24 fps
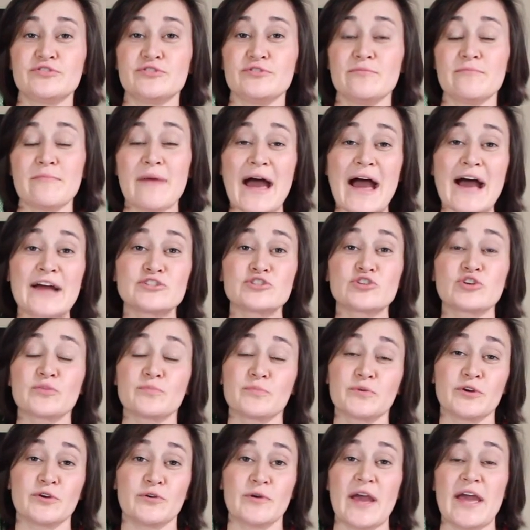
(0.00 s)
to mash or
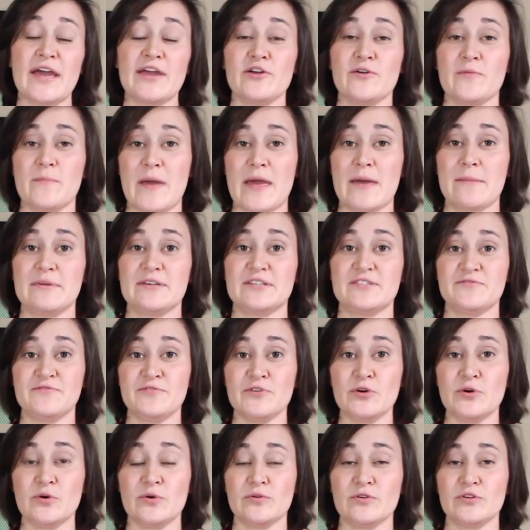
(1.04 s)
puree your baby's
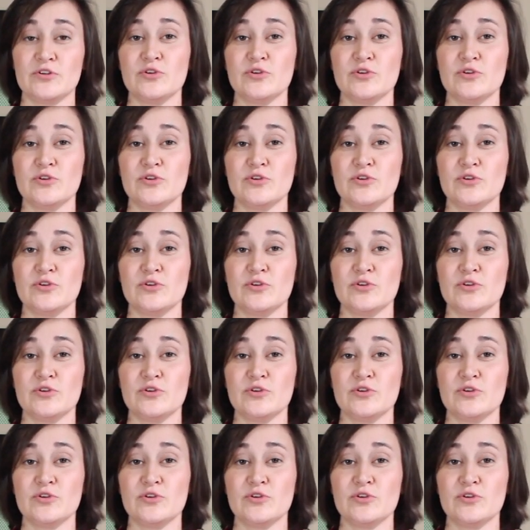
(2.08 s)
food.